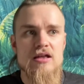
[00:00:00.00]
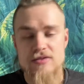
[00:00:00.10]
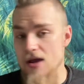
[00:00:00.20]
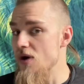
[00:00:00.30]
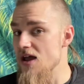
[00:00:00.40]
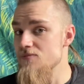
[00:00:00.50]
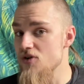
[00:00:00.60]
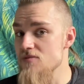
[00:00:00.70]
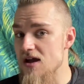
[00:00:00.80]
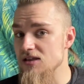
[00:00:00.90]
They were hit
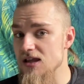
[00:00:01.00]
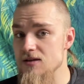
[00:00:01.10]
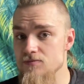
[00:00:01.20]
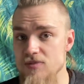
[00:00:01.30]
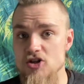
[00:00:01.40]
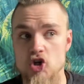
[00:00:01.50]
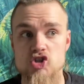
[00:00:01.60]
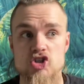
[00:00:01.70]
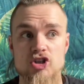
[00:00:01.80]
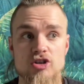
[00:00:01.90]
pretty badly because
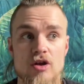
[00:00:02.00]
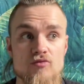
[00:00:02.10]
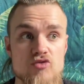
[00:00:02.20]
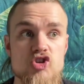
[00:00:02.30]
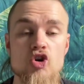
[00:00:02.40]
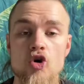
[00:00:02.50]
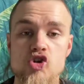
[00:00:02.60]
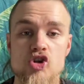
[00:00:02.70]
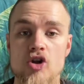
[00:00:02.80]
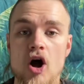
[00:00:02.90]
there's a
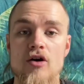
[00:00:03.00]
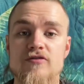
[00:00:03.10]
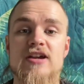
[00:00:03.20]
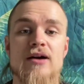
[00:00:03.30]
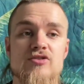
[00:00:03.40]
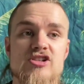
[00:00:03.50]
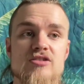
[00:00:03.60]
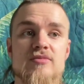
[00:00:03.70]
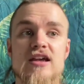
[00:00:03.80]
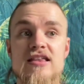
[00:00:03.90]
reduction of
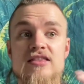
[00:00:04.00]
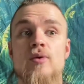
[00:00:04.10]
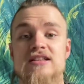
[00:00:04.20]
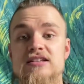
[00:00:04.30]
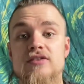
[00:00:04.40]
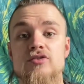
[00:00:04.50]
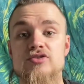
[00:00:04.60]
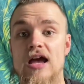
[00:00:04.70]
calcium in the water levels,